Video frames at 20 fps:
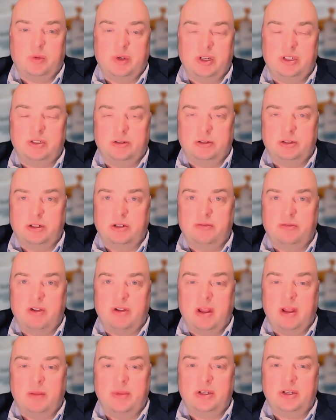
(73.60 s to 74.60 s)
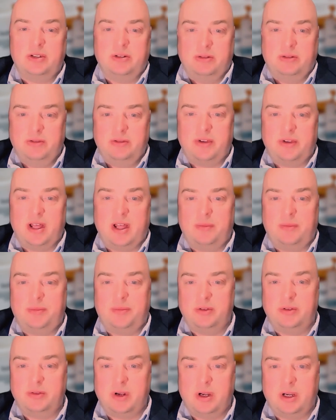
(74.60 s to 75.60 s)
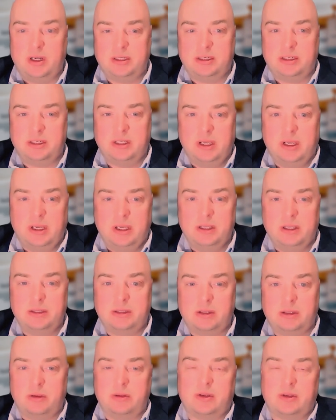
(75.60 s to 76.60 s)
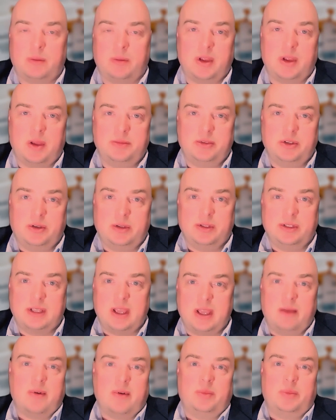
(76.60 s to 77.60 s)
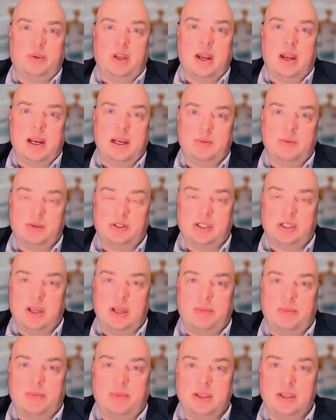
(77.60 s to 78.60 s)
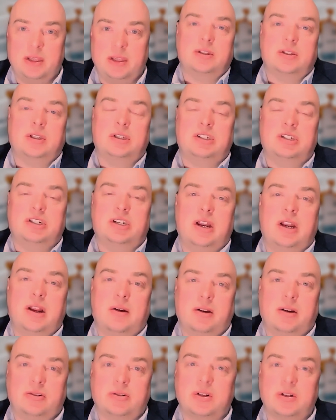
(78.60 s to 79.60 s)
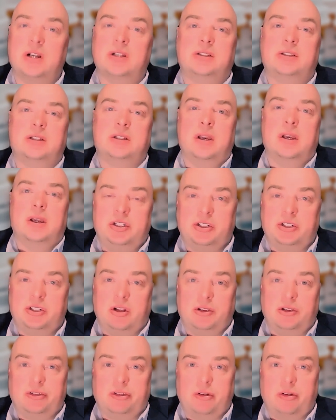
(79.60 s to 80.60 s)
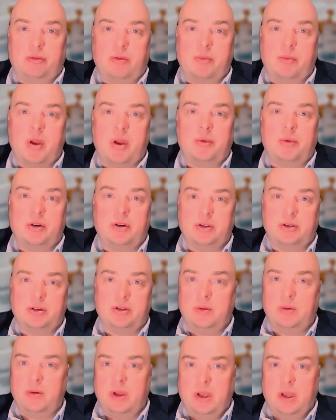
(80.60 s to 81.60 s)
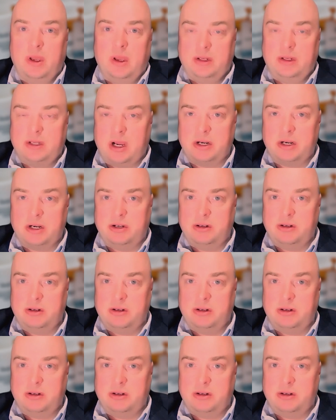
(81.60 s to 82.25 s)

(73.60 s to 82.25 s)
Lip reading: the research and development to develop the drugs. So sometimes you can save up to 90% by using generic drugs. But just also remember to talk